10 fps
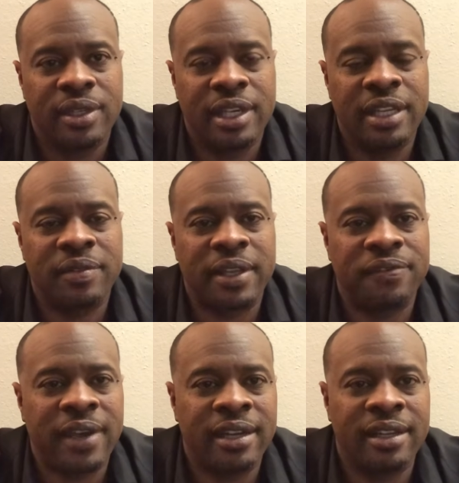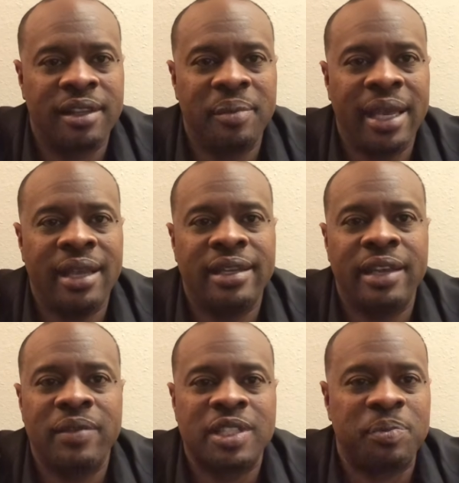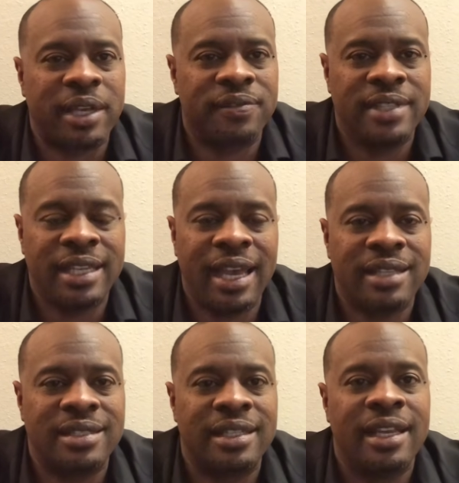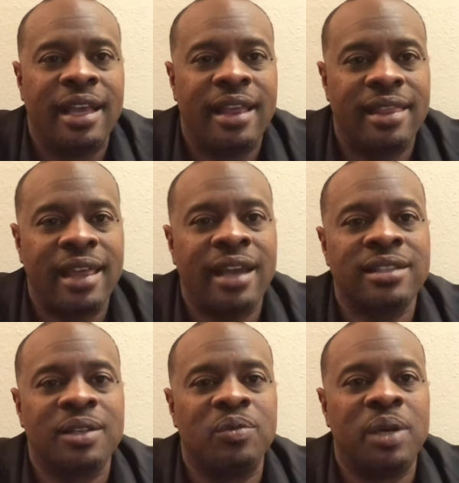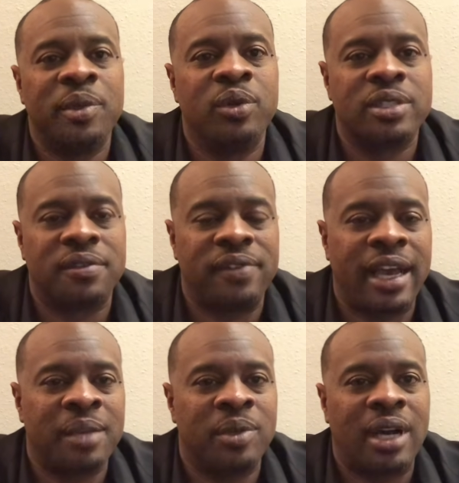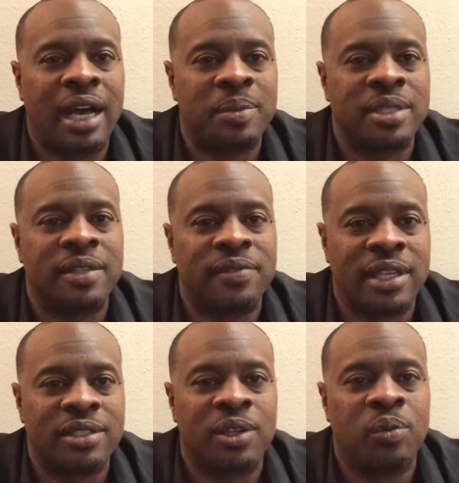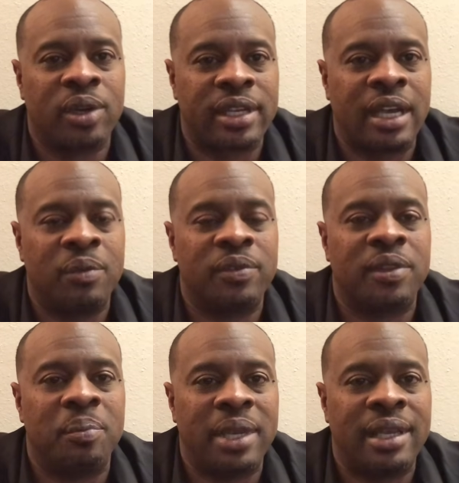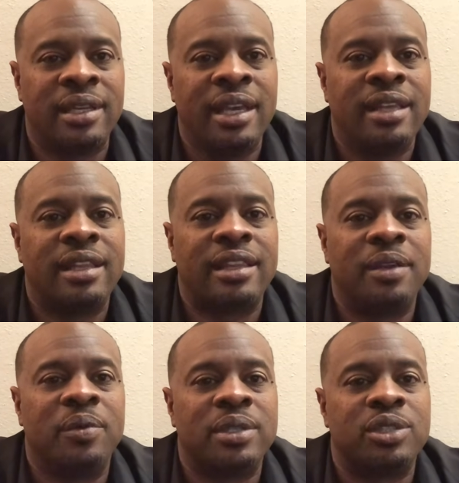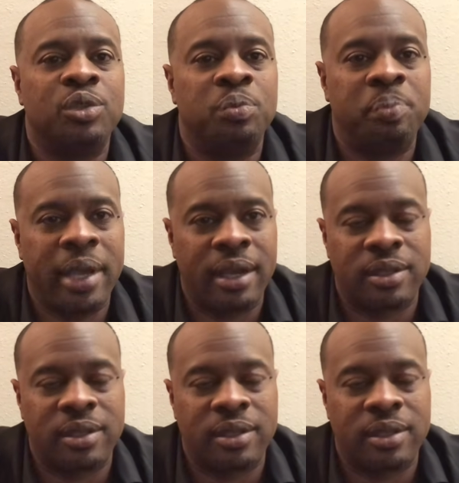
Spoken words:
And if they find another man, they respectfully exit. That is a woman who is a viable option if things don't work out with the men that they want to pair